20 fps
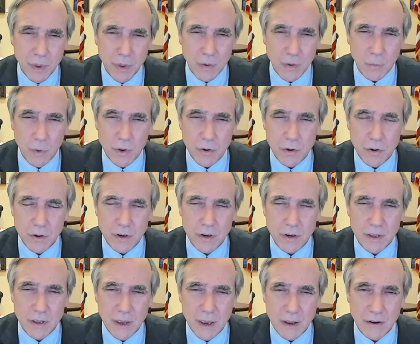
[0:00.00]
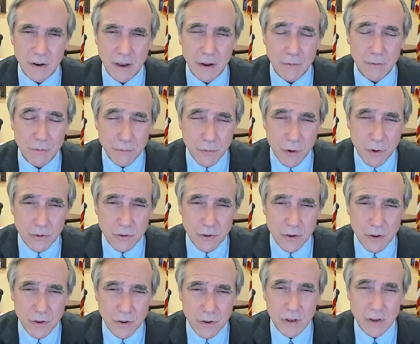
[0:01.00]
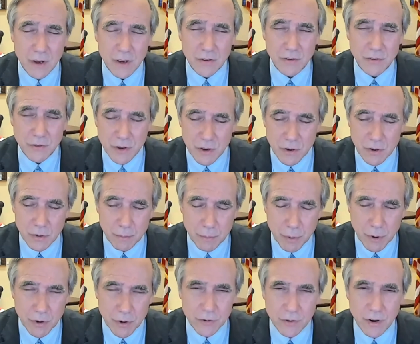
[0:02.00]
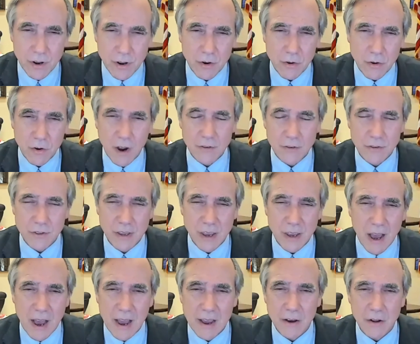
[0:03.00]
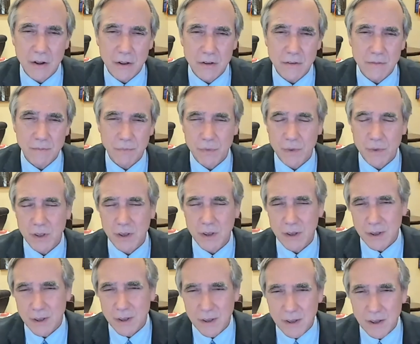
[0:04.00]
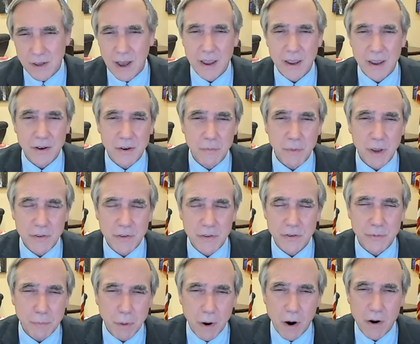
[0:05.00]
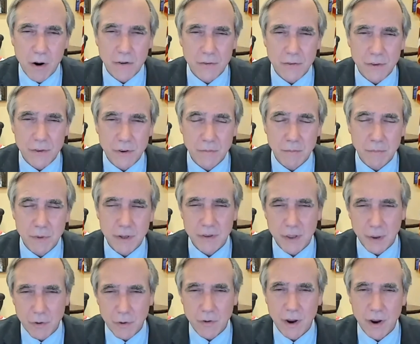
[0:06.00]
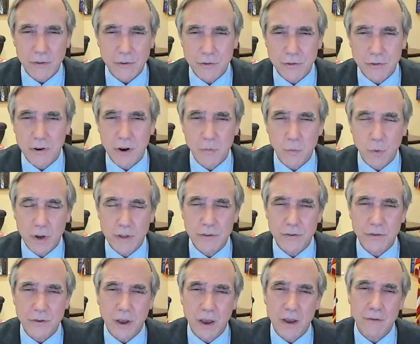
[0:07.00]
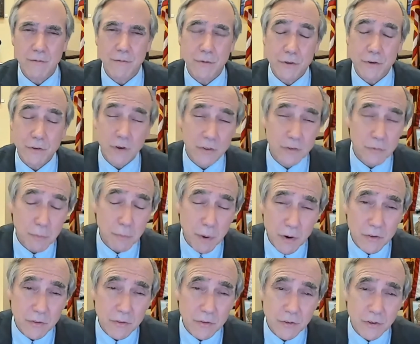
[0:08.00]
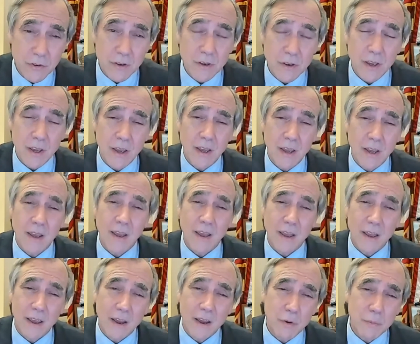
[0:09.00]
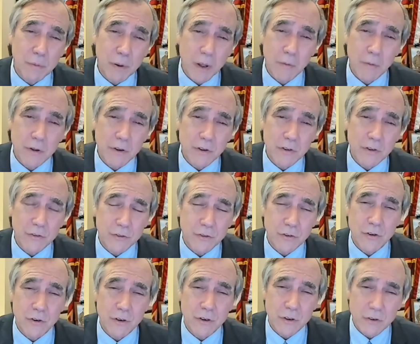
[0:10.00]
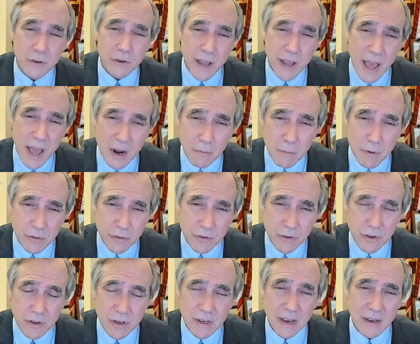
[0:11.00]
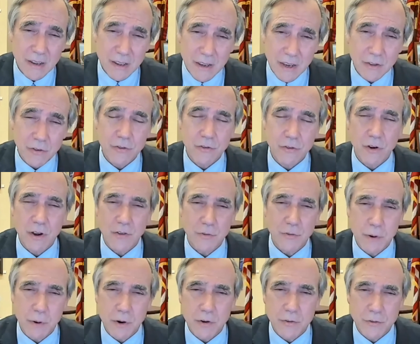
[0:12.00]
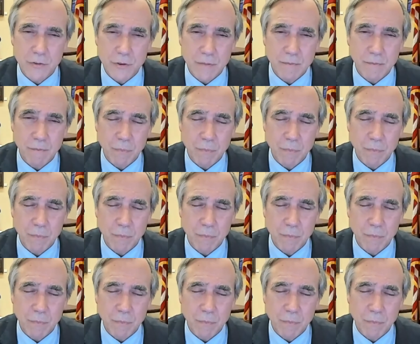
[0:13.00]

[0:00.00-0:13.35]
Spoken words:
We couldn't get, unfortunately, a single person across the aisle. I hate to make this partisan, but Democrats stood on one side for transparency, and Republicans stood unanimously against transparency,